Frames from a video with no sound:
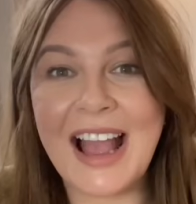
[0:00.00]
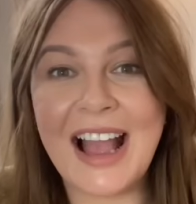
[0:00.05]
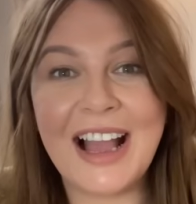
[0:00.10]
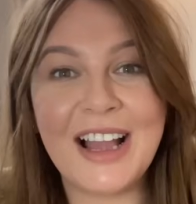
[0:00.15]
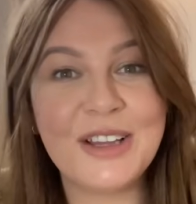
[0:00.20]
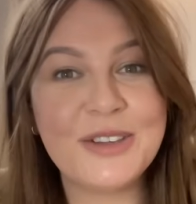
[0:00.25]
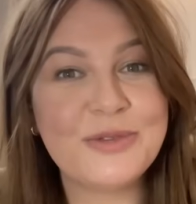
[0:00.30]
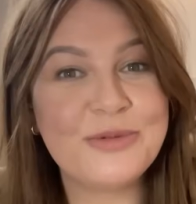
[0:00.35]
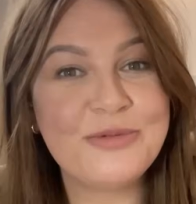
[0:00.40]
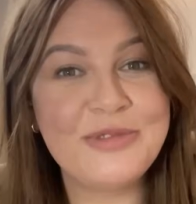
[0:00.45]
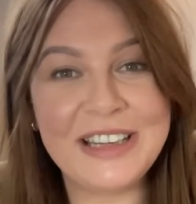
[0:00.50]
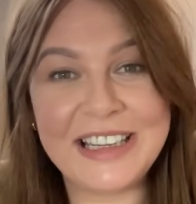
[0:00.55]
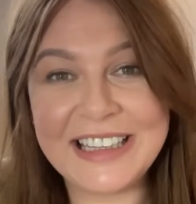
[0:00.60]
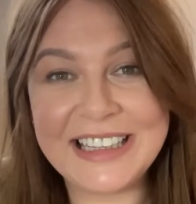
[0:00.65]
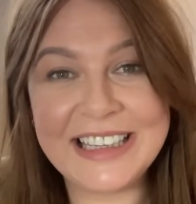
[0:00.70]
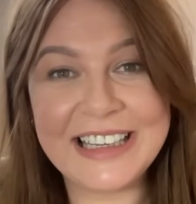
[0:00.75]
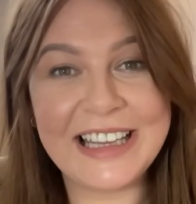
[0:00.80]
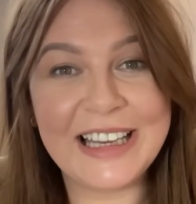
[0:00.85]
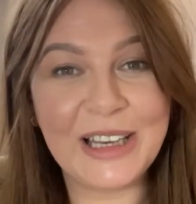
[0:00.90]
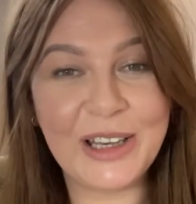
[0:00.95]
I'd
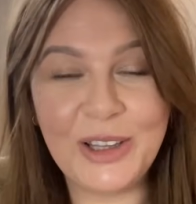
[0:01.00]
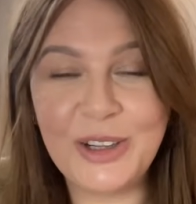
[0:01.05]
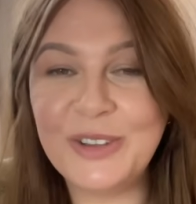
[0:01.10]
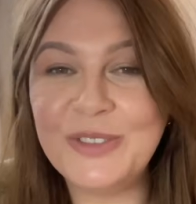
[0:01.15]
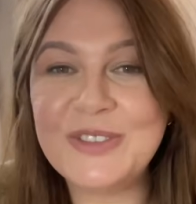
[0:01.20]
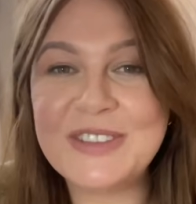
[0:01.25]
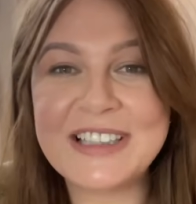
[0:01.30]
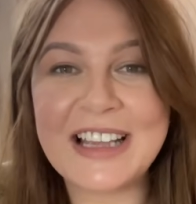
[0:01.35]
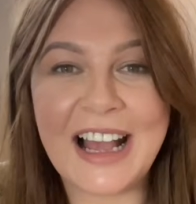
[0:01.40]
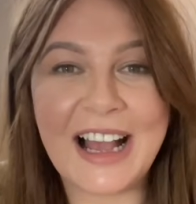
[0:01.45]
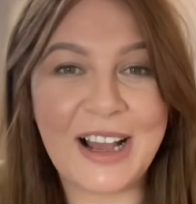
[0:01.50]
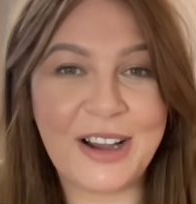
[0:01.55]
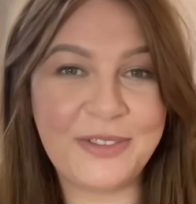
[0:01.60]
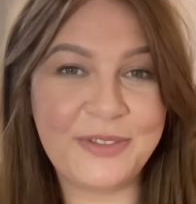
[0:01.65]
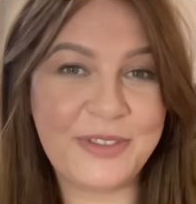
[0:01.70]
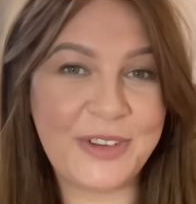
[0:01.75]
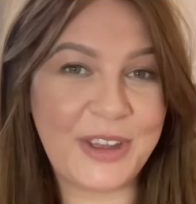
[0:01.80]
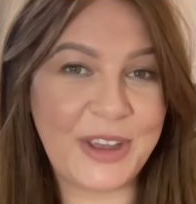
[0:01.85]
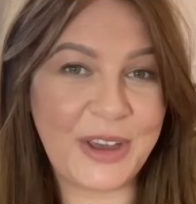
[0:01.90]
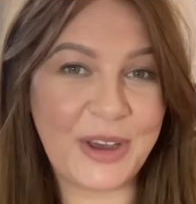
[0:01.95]
really love to have
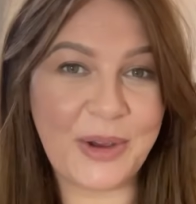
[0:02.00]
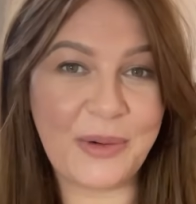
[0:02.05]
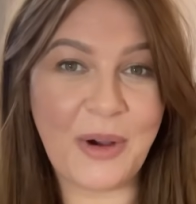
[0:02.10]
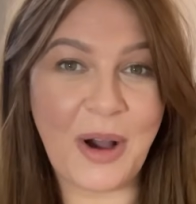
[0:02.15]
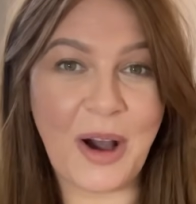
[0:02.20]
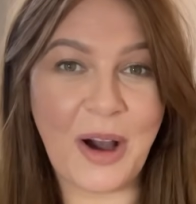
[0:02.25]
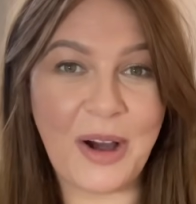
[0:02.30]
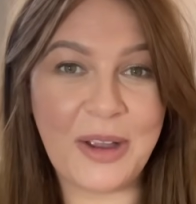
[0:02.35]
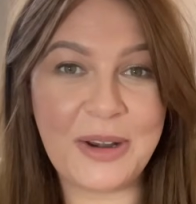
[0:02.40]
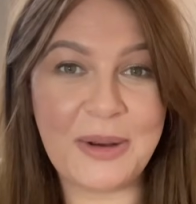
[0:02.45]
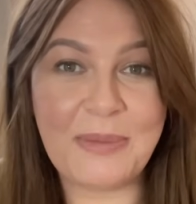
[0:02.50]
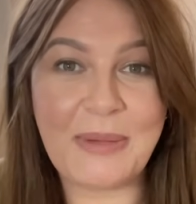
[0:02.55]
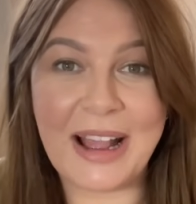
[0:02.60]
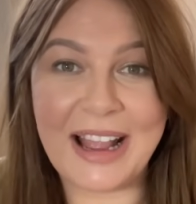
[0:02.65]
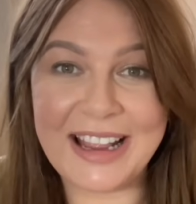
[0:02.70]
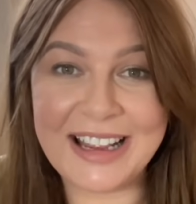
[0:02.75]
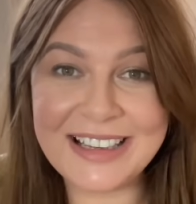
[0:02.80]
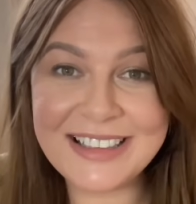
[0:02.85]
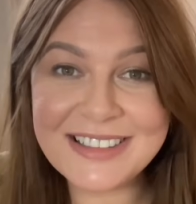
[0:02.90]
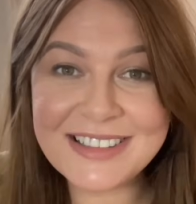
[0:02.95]
you on
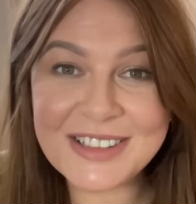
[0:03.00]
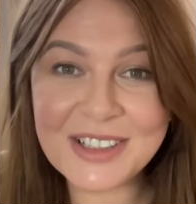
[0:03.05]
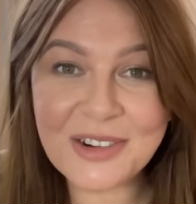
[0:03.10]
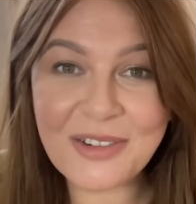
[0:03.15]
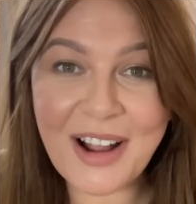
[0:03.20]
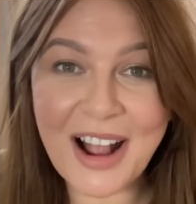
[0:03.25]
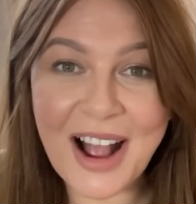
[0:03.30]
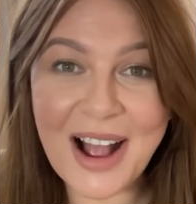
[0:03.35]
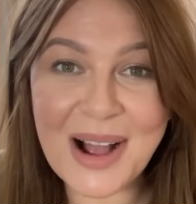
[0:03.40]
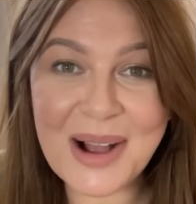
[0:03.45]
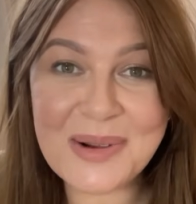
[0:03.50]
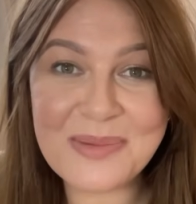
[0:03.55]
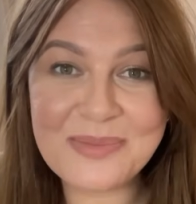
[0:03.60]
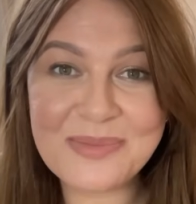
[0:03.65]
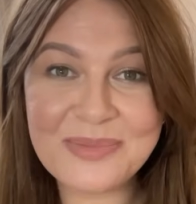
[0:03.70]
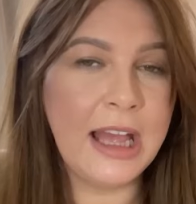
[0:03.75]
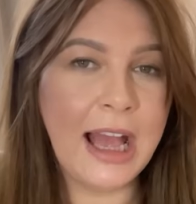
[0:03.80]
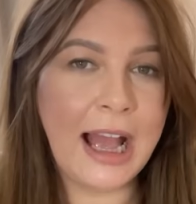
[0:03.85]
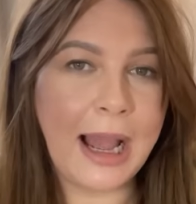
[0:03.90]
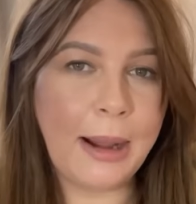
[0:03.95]
my Instagram.